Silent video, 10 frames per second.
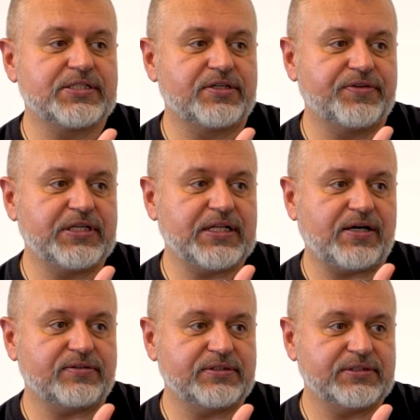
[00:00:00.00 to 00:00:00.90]
serving
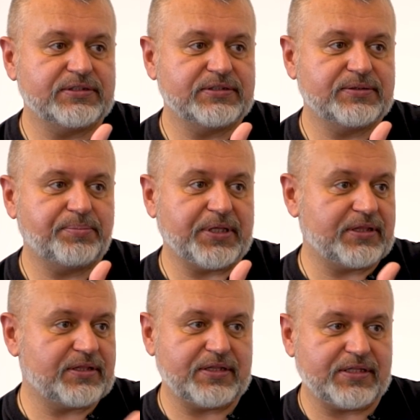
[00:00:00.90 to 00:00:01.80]
now? But
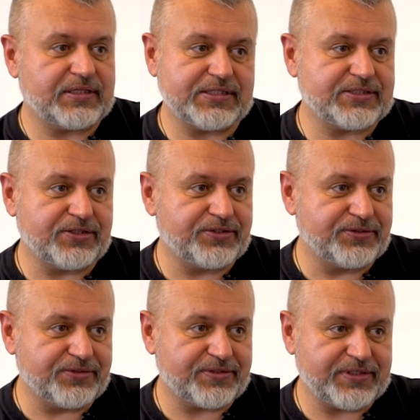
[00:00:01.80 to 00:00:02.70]
it is not truth.